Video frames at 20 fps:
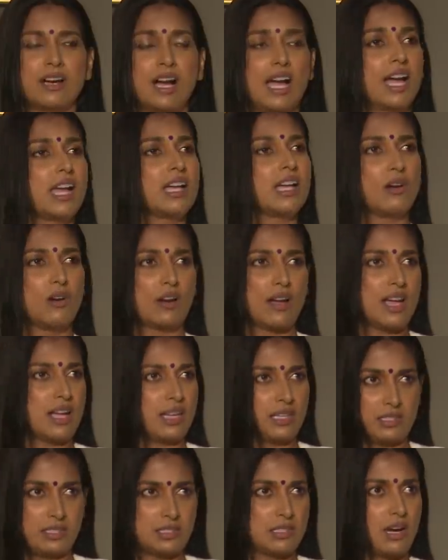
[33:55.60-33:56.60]
I
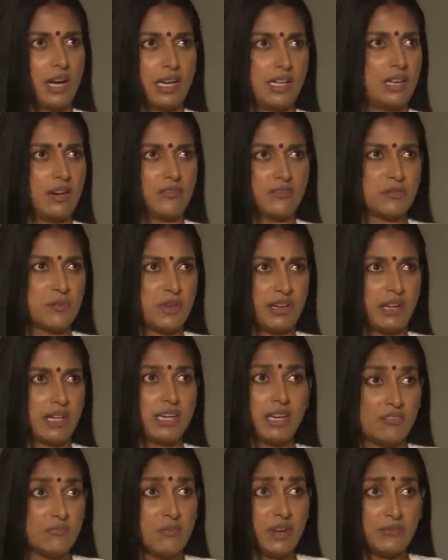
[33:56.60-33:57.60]
ate. I loved my. I
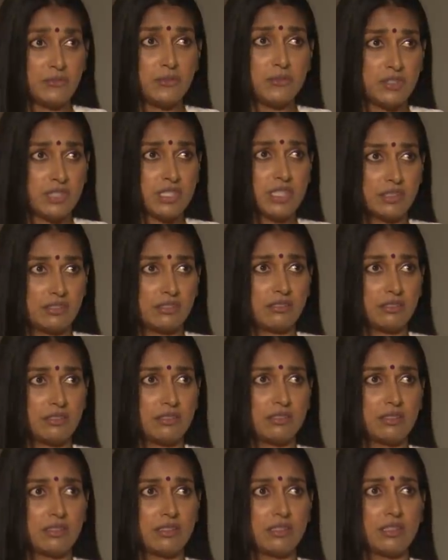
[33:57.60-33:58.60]
love my food still.
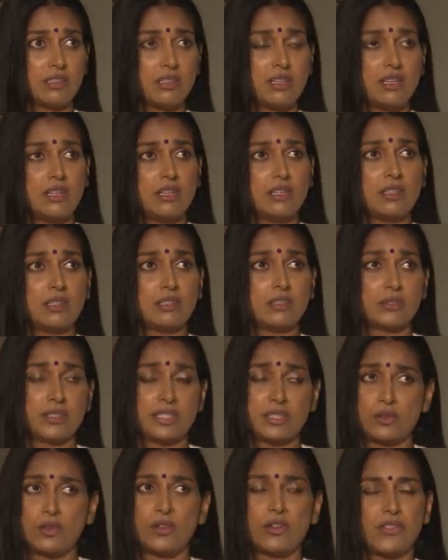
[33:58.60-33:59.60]
But what happened to you? No,
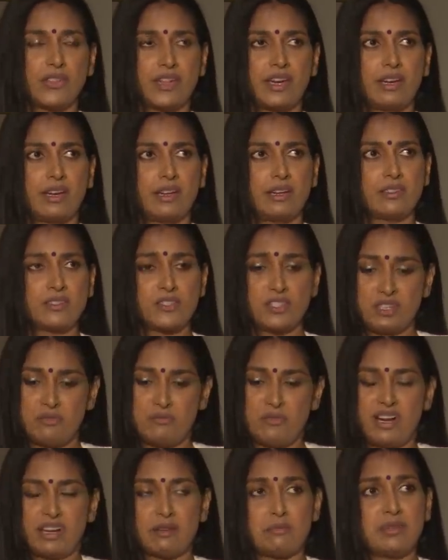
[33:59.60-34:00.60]
it's all there. It's just
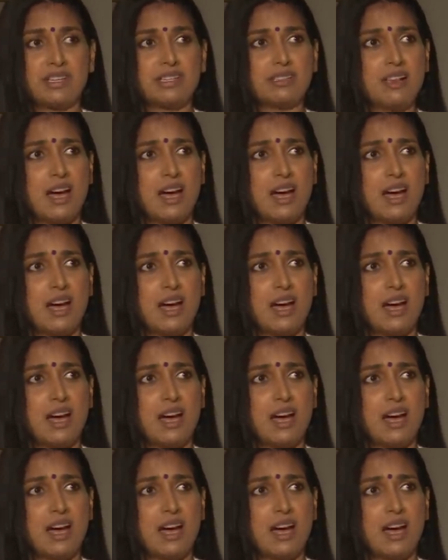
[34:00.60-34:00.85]
I'm wearing a big